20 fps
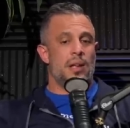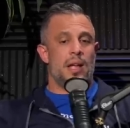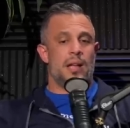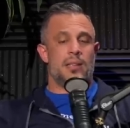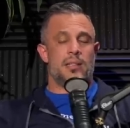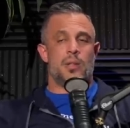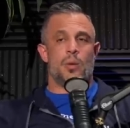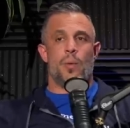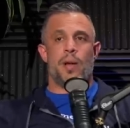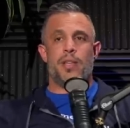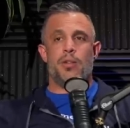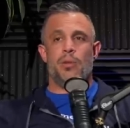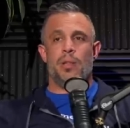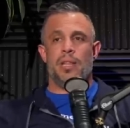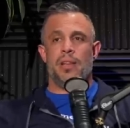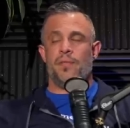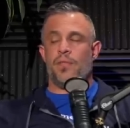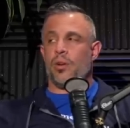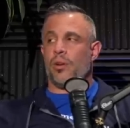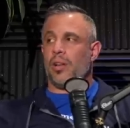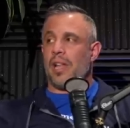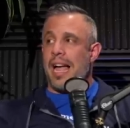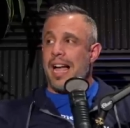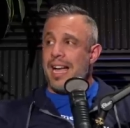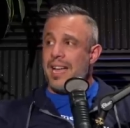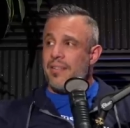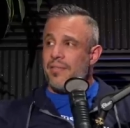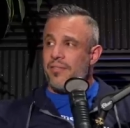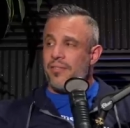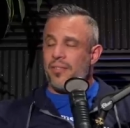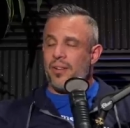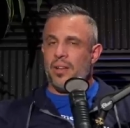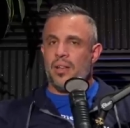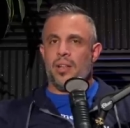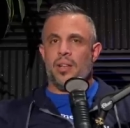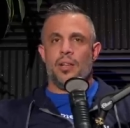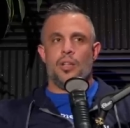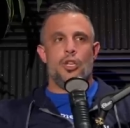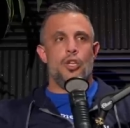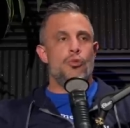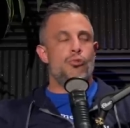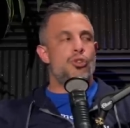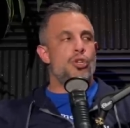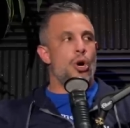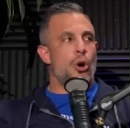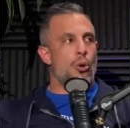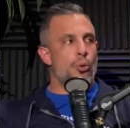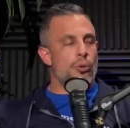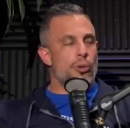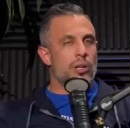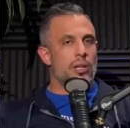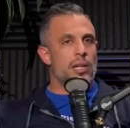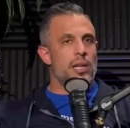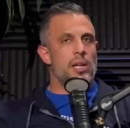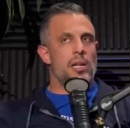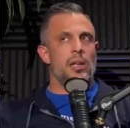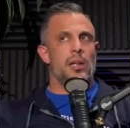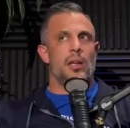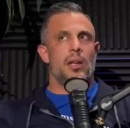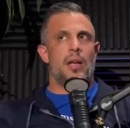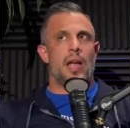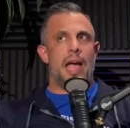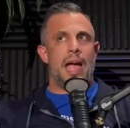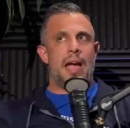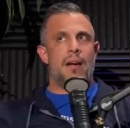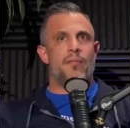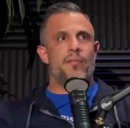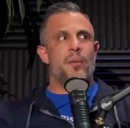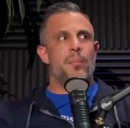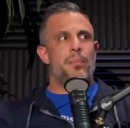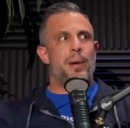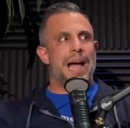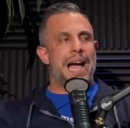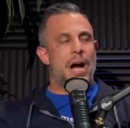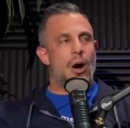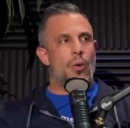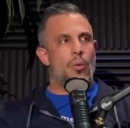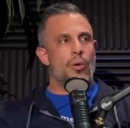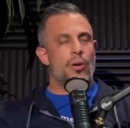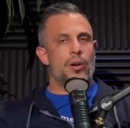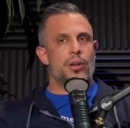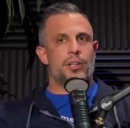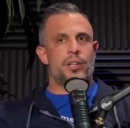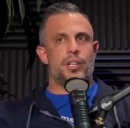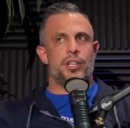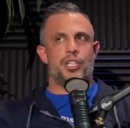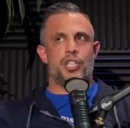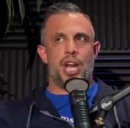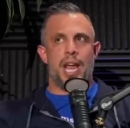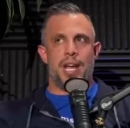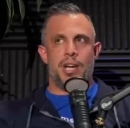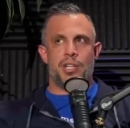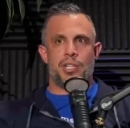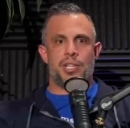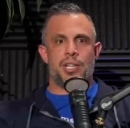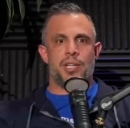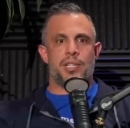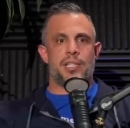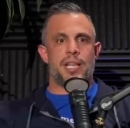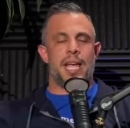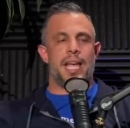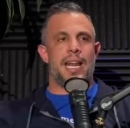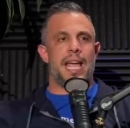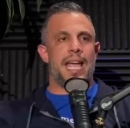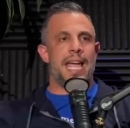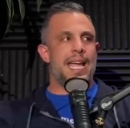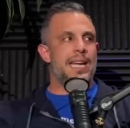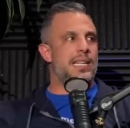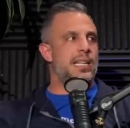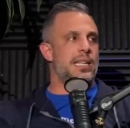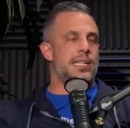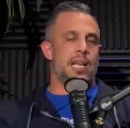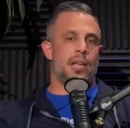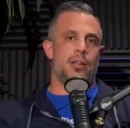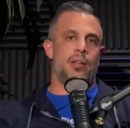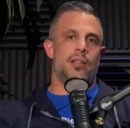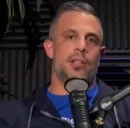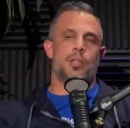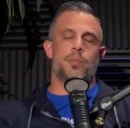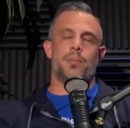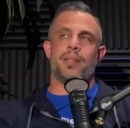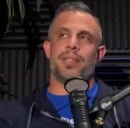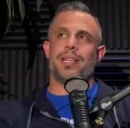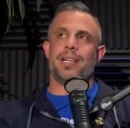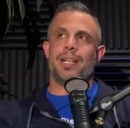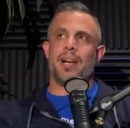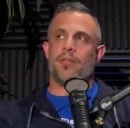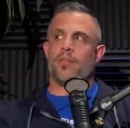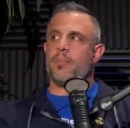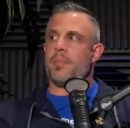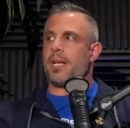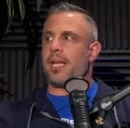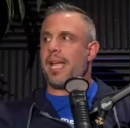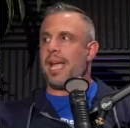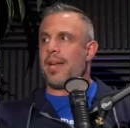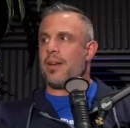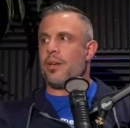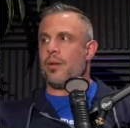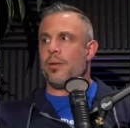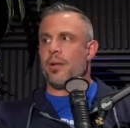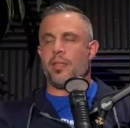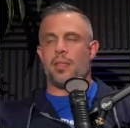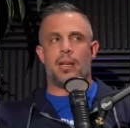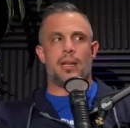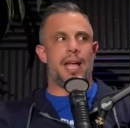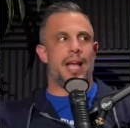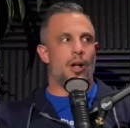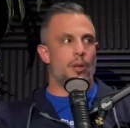It's the way you live your life. You totally have the power to change this, and I hate to tell you this, but the government can't do anything to